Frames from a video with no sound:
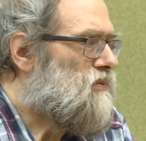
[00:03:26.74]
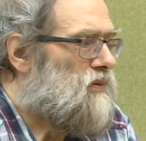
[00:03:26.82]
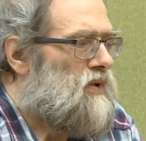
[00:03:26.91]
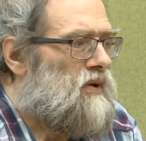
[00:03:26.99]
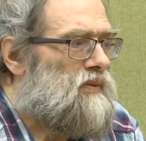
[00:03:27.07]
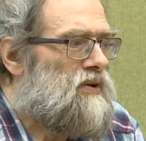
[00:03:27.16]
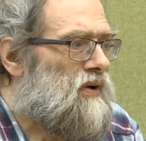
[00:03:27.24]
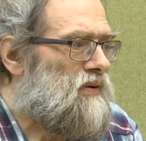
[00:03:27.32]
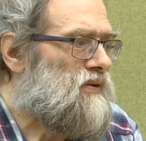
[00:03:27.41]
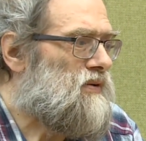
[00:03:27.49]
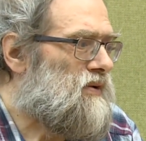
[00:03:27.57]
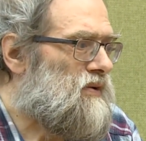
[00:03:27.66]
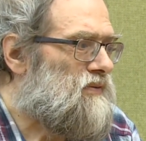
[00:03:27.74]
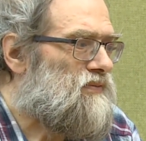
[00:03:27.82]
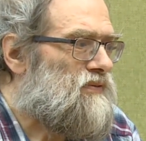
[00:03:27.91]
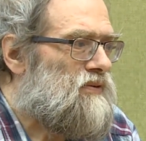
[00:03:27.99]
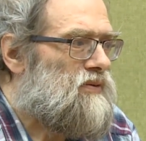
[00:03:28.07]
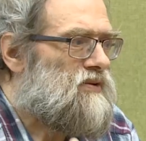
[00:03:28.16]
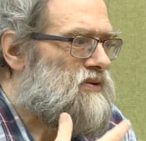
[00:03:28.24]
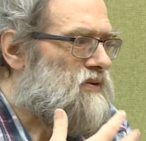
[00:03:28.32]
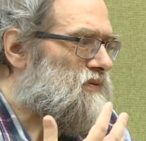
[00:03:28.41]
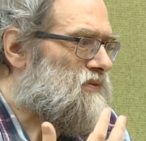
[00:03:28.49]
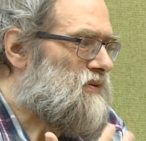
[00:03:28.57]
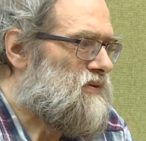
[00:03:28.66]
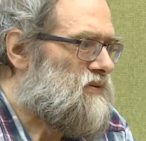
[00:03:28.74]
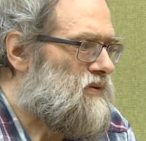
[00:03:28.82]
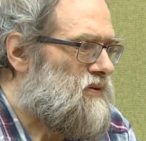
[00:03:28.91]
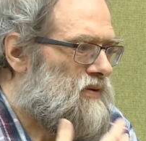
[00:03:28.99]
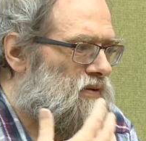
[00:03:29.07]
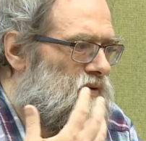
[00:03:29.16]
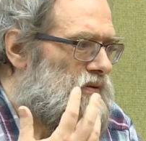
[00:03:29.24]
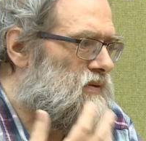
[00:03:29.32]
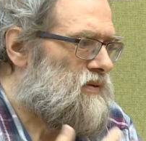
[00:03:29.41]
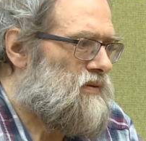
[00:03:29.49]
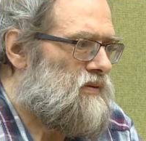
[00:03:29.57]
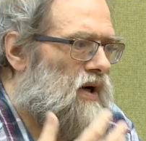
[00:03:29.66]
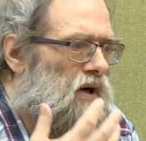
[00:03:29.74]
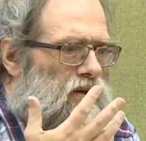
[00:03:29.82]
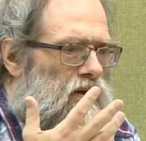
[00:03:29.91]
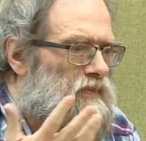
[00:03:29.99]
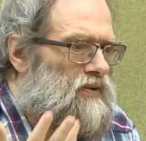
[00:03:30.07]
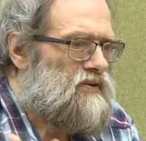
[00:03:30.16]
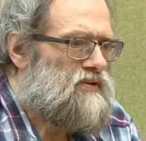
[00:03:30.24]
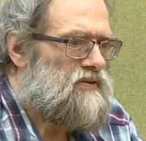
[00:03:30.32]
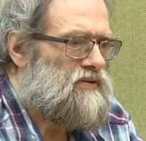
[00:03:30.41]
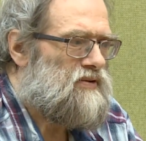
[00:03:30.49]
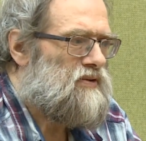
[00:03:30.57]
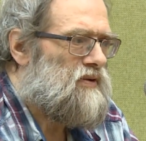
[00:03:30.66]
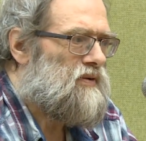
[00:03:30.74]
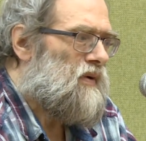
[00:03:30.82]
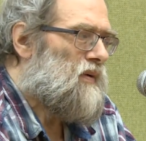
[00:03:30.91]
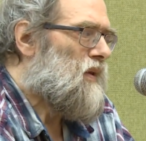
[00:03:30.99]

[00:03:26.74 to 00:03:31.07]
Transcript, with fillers: maybe under the influence of the, the Harappans or so,